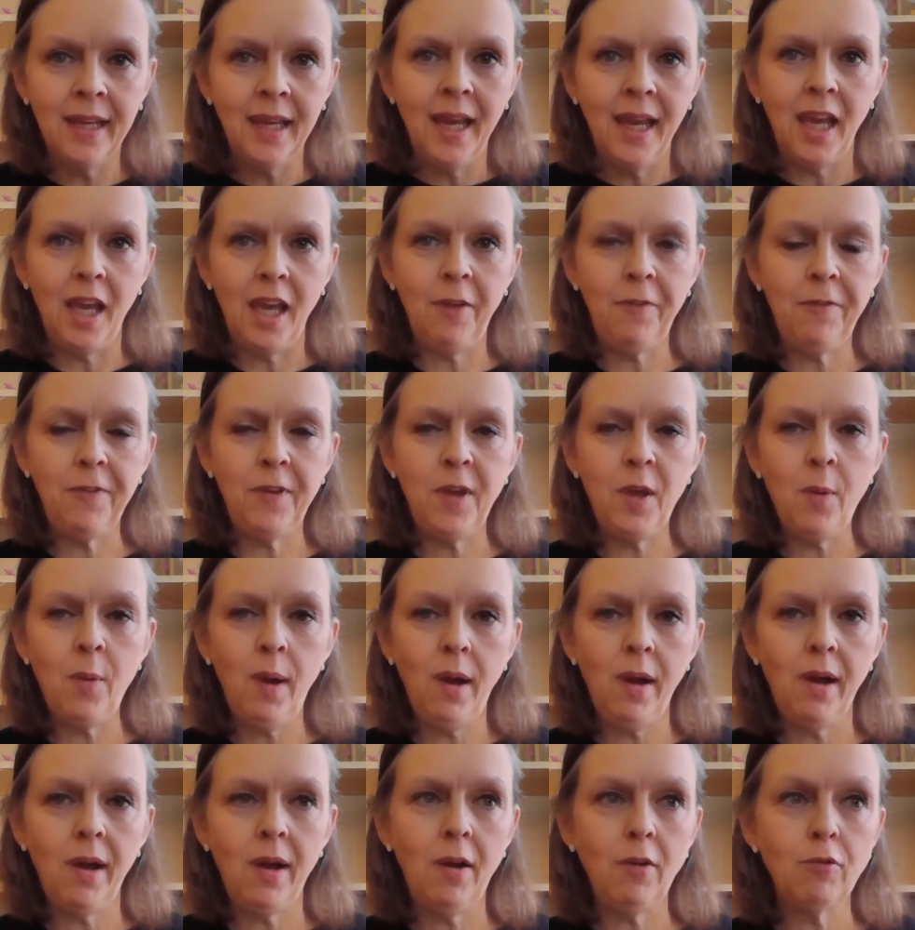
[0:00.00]
if you
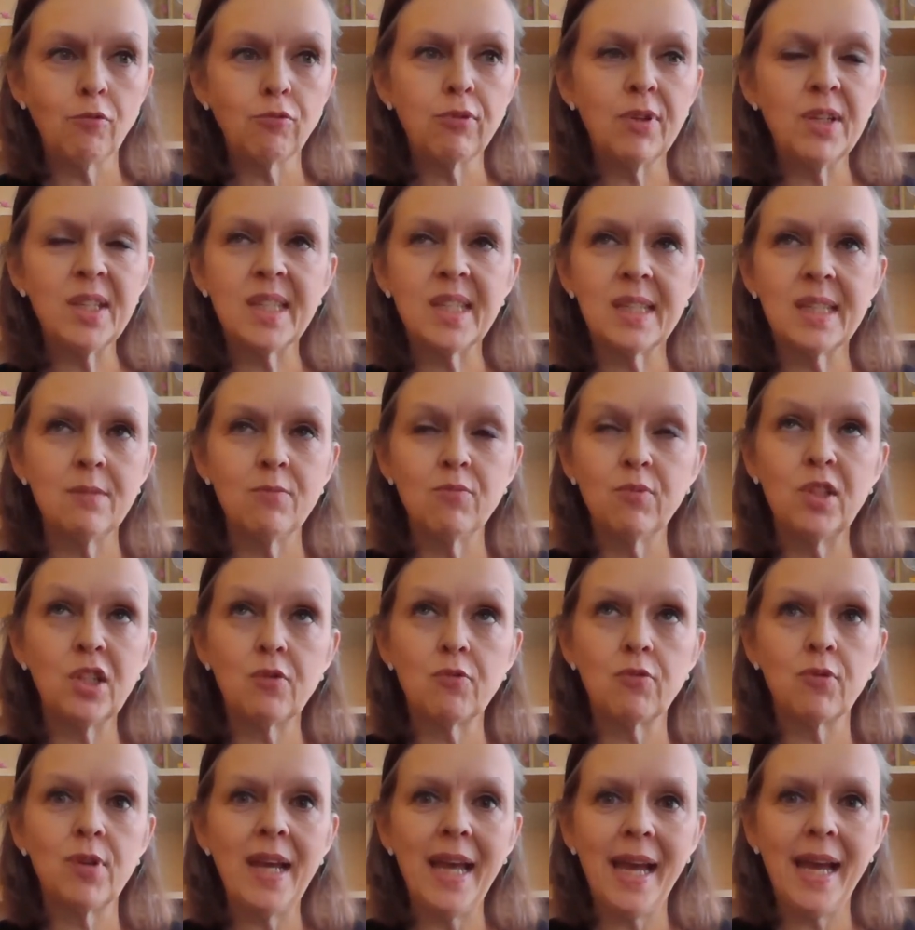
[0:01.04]
are just
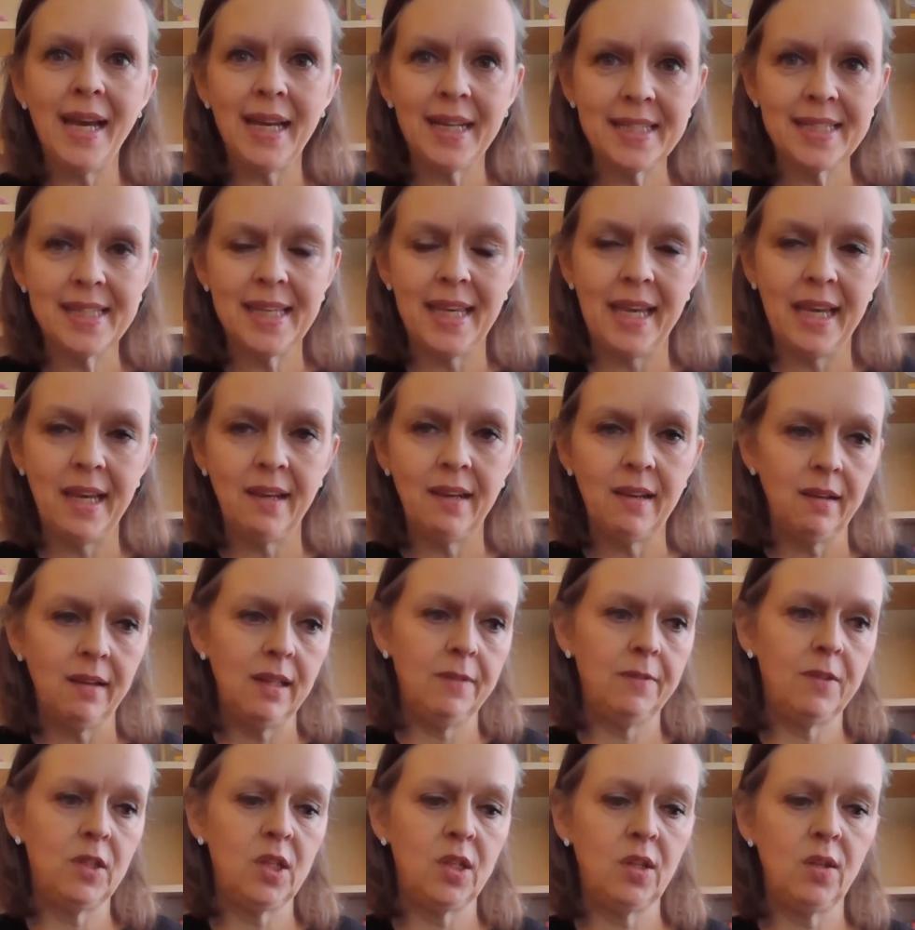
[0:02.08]
reacting kind
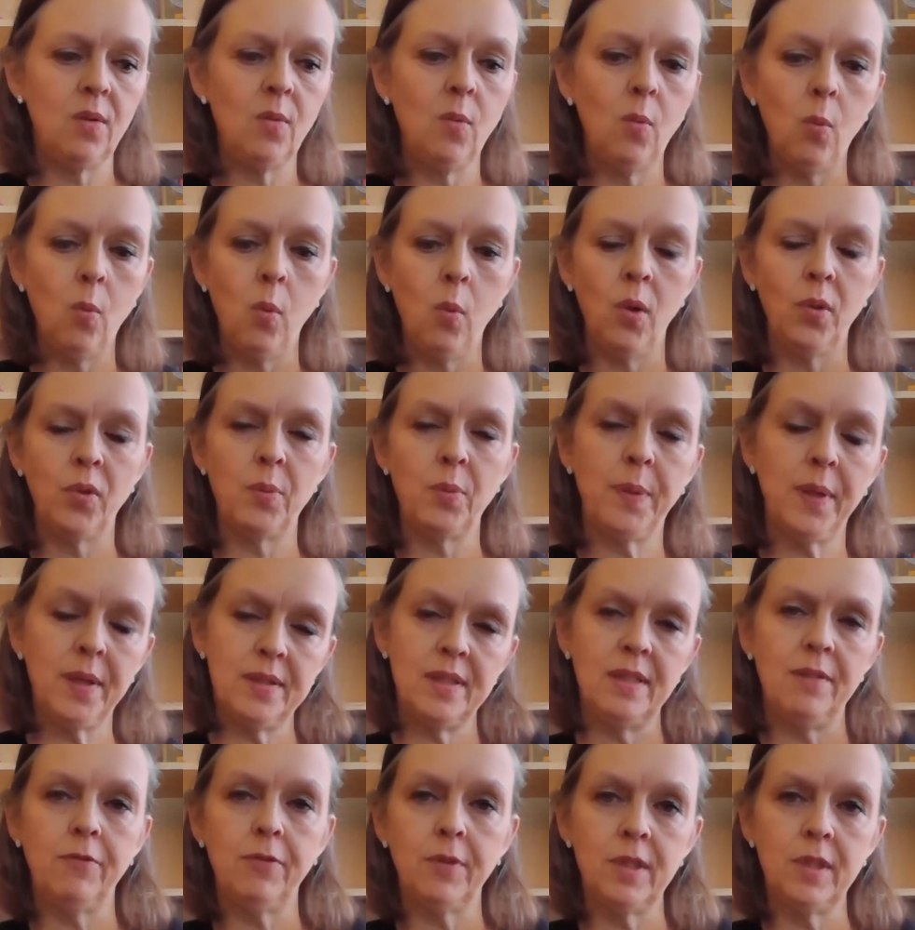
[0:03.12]
of to what the
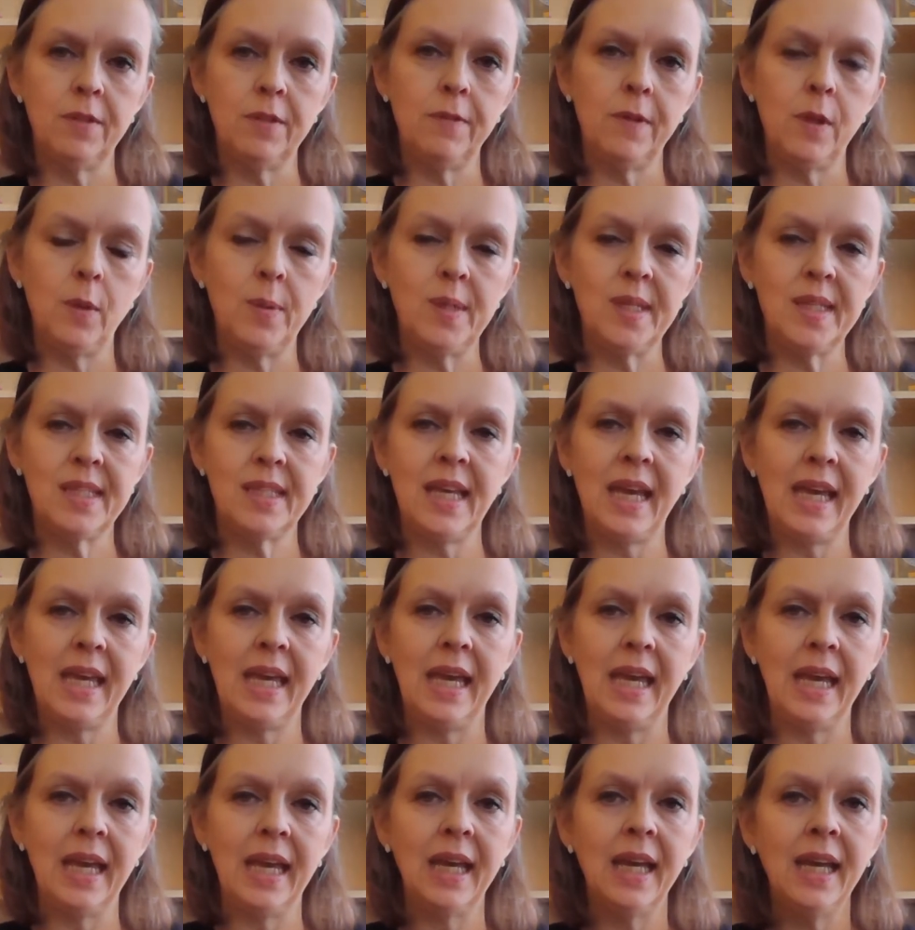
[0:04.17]
person in front of you is
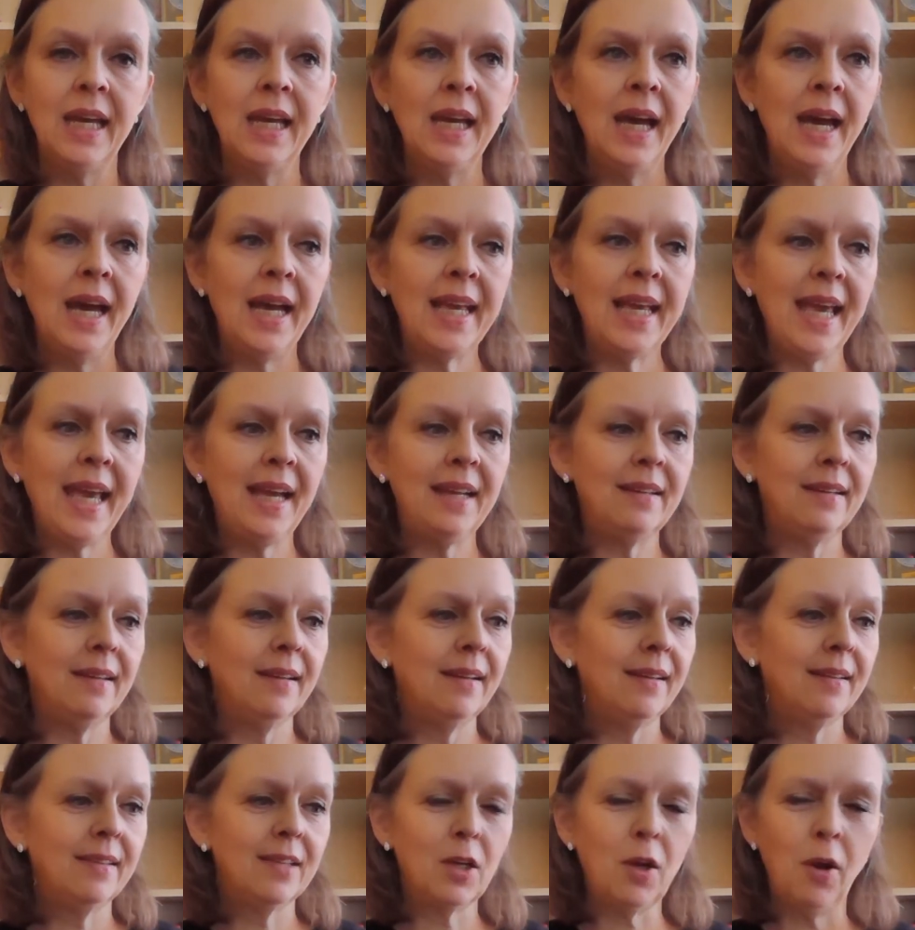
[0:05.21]
saying, again,
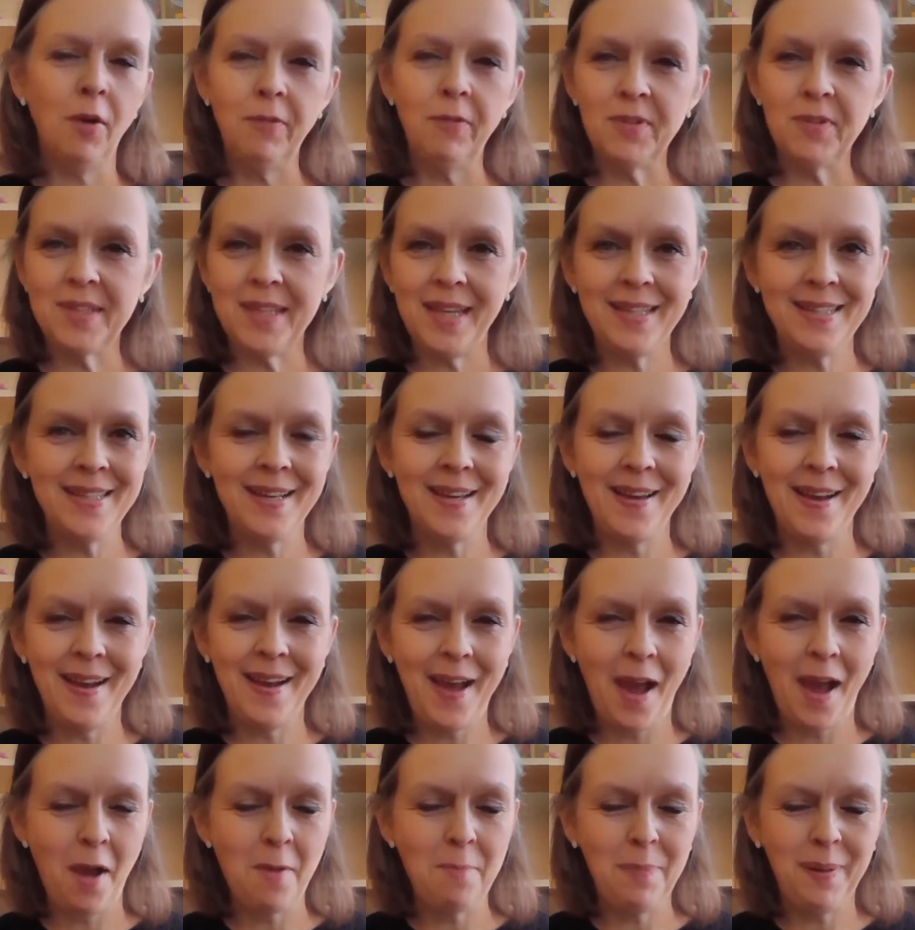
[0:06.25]
the conversation can
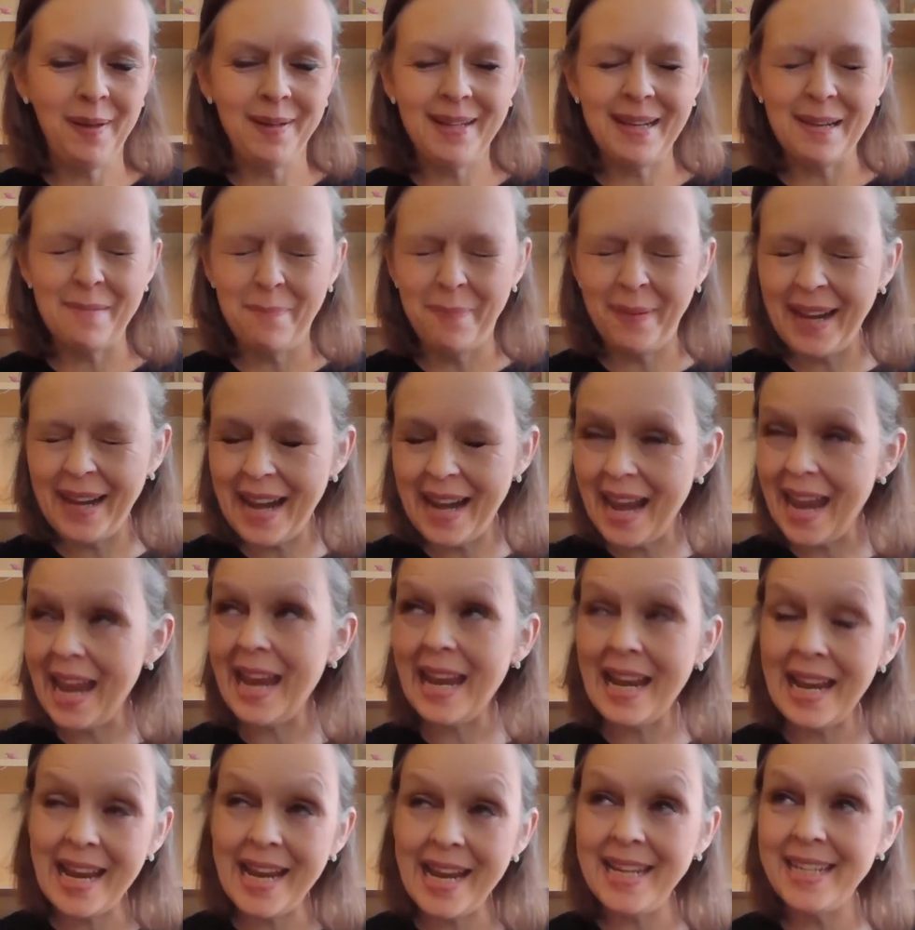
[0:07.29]
go completely
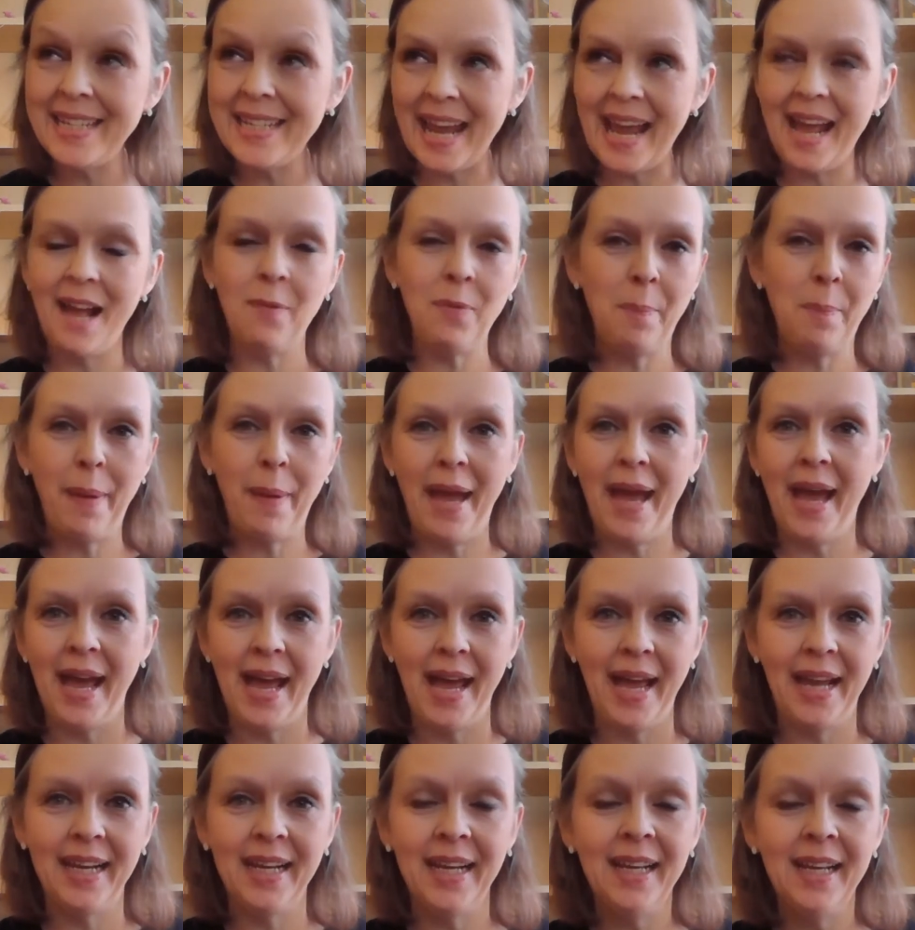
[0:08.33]
down the
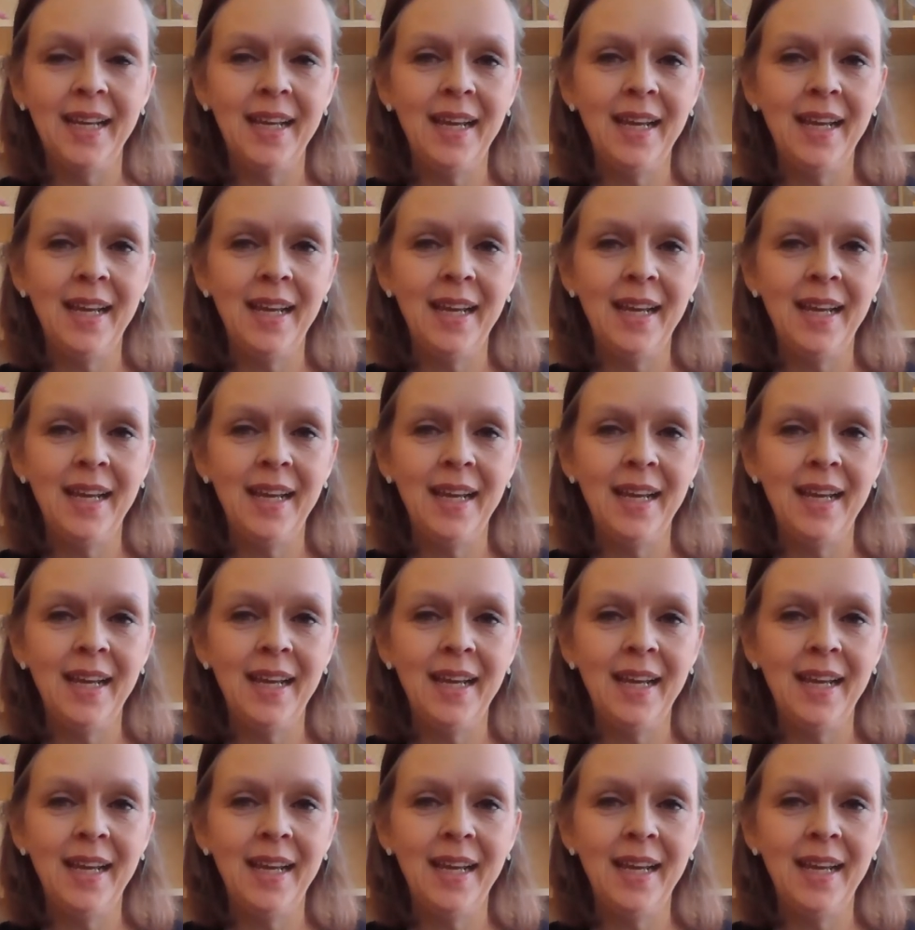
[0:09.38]
pan.